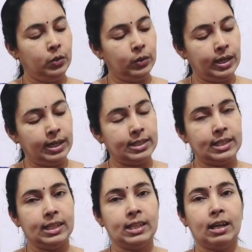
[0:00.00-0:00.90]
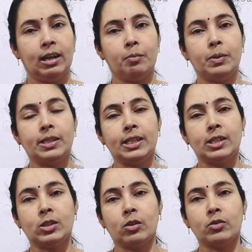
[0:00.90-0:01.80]
you can see the
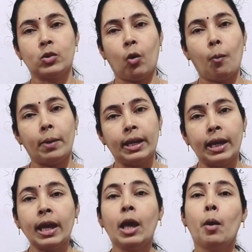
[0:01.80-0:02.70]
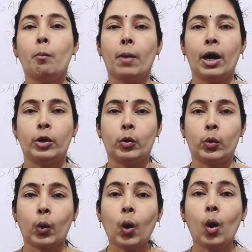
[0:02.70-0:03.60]
pictures of so many
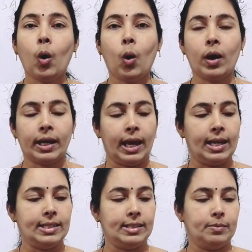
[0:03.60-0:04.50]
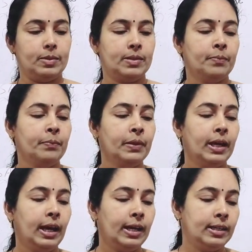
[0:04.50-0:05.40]
microorganisms.
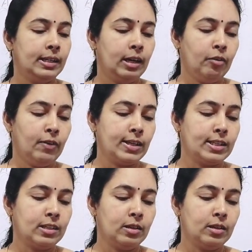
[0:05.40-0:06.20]
And first